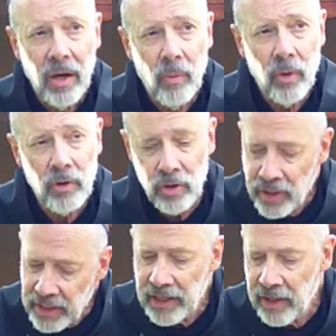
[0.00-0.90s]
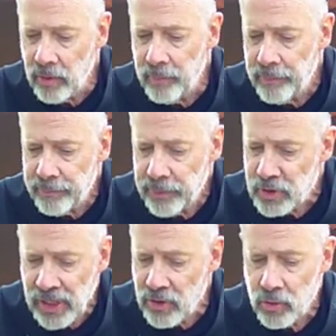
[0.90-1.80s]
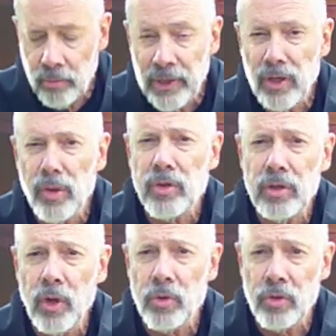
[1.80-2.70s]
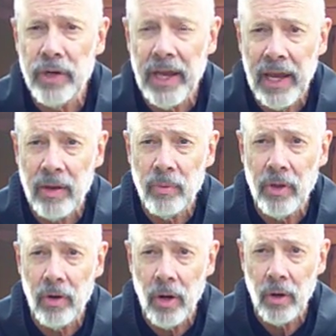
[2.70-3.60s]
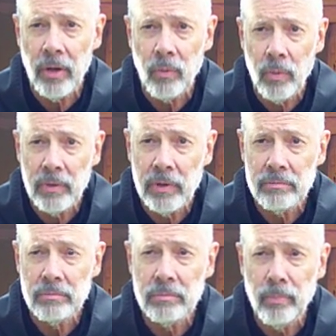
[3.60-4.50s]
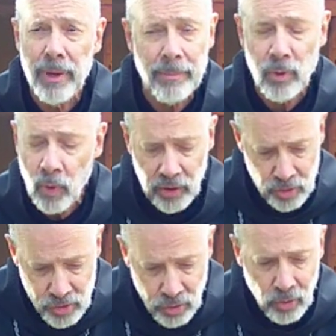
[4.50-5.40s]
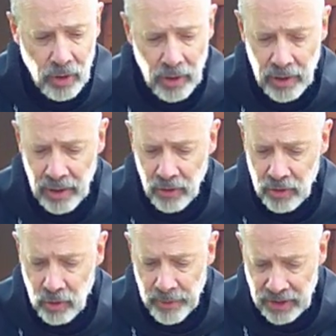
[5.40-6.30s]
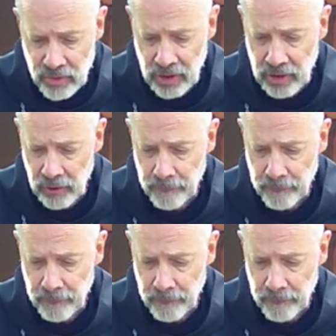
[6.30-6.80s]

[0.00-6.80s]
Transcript: We're looking at other potential mills closer at hand. There are maybe 1 or 2 here in New Mexico.